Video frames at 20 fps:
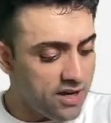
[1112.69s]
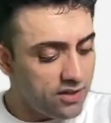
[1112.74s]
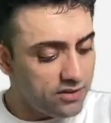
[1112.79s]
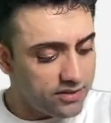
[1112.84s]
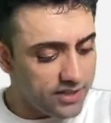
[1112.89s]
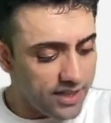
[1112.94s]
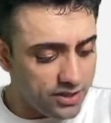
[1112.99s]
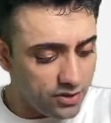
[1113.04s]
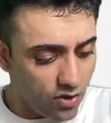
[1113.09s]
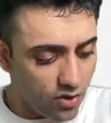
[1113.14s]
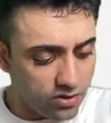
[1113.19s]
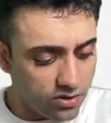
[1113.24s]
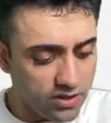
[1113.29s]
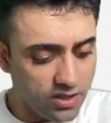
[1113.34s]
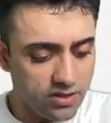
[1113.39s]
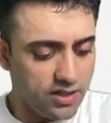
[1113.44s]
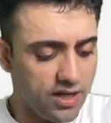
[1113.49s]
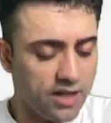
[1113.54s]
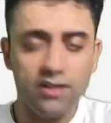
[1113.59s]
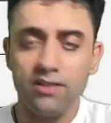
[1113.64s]
Then
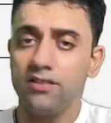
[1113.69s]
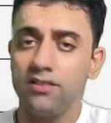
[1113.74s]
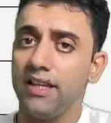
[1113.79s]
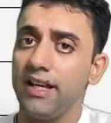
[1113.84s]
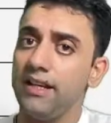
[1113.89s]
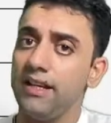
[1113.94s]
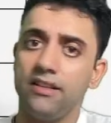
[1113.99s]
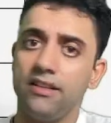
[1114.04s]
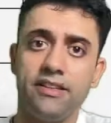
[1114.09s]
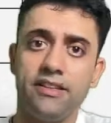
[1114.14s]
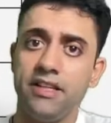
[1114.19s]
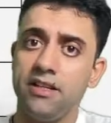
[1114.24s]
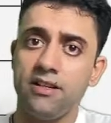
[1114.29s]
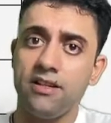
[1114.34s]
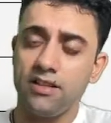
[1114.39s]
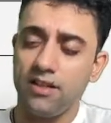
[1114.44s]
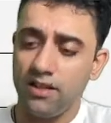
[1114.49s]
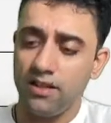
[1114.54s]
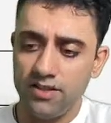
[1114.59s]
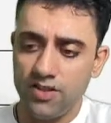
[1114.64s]
Dr. Karan, then
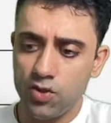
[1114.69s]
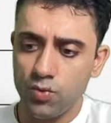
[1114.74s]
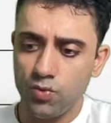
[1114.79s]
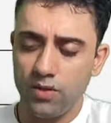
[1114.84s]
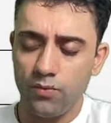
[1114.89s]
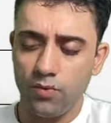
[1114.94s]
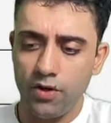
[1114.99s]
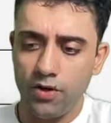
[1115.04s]
dear, this one,